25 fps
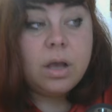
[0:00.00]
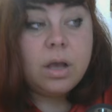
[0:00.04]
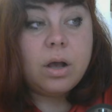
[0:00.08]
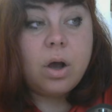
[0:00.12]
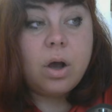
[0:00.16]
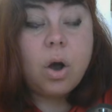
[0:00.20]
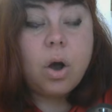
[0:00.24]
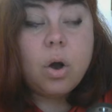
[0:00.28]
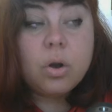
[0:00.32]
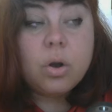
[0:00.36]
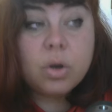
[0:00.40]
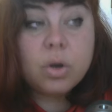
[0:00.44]

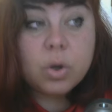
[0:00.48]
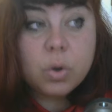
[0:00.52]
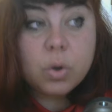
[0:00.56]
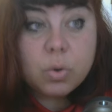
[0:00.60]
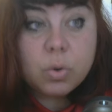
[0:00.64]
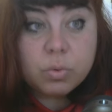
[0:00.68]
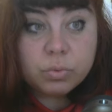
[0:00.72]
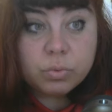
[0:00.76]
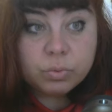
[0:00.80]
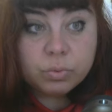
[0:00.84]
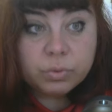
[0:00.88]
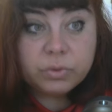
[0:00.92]

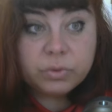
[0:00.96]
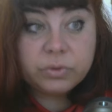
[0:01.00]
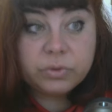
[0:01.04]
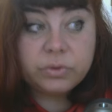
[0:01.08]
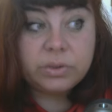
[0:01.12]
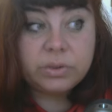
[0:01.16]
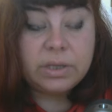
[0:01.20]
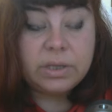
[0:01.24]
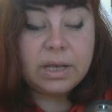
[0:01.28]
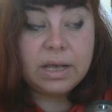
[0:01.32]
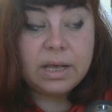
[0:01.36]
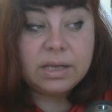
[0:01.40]

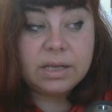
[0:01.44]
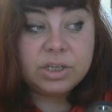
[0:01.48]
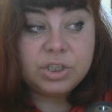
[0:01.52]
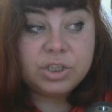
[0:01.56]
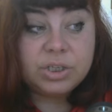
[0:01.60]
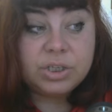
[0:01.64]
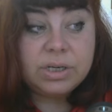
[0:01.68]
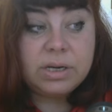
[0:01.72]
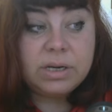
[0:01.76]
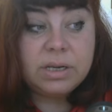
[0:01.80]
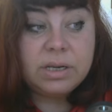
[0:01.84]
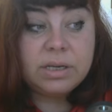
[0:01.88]
occult,
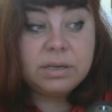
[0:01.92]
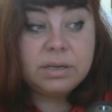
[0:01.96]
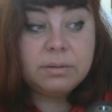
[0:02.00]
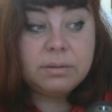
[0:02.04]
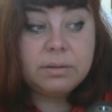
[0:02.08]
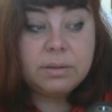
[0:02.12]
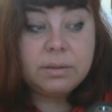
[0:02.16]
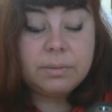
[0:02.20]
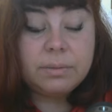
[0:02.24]
actually